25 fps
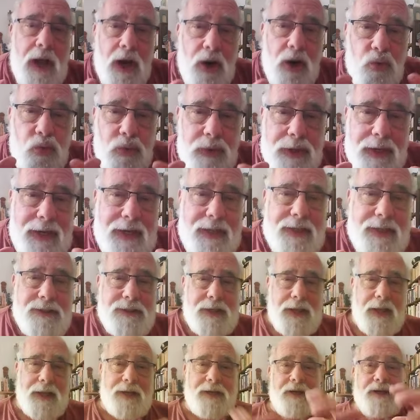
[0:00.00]
are really
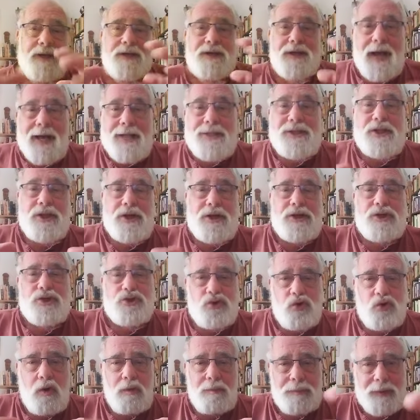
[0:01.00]
intended not to
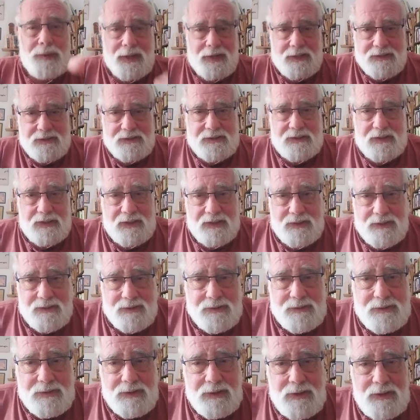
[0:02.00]
control
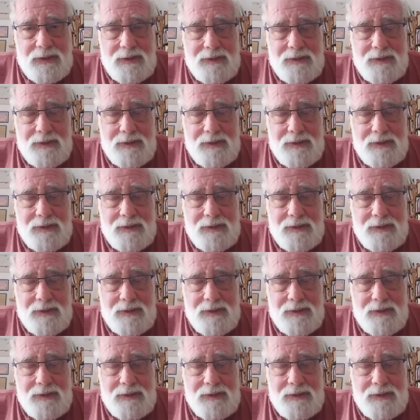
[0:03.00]
Palestinians.